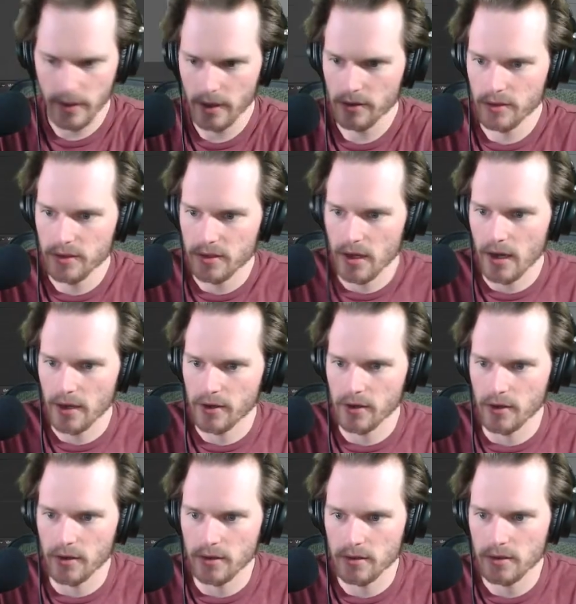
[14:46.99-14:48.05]
these
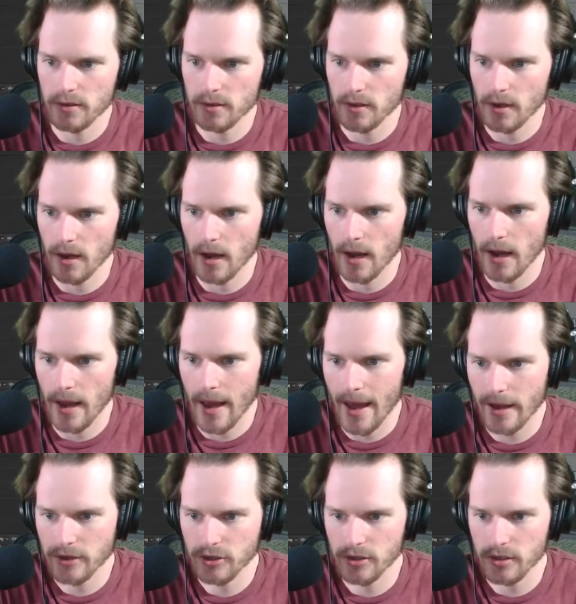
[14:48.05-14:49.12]
icons, I
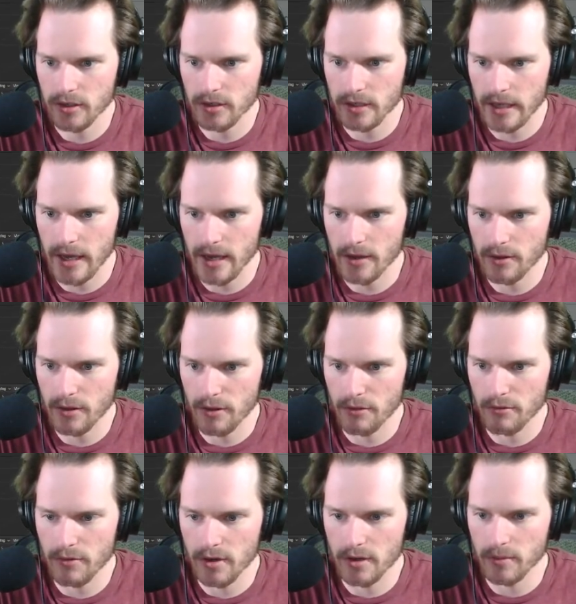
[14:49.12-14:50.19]
actually take the
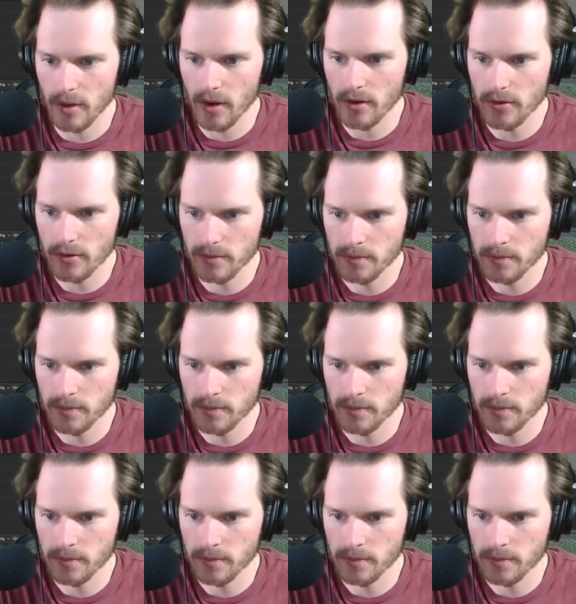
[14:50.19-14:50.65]
3D model